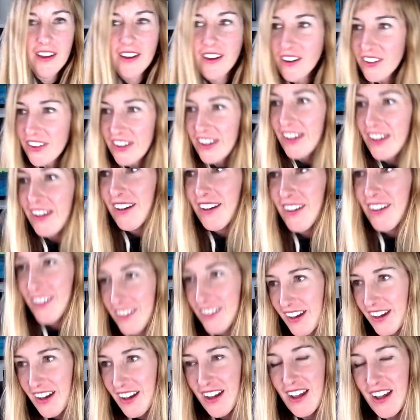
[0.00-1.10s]
Okay,
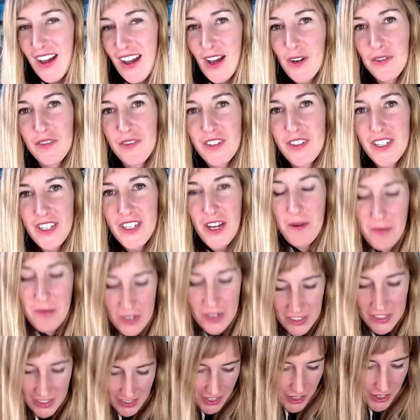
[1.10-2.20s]
I have to get
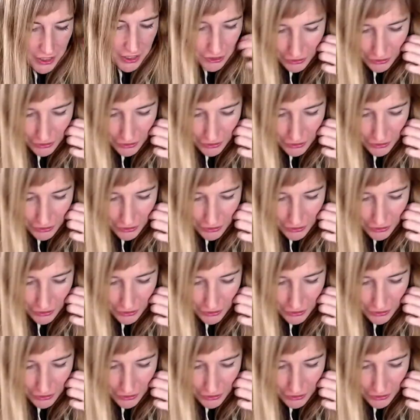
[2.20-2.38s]
myself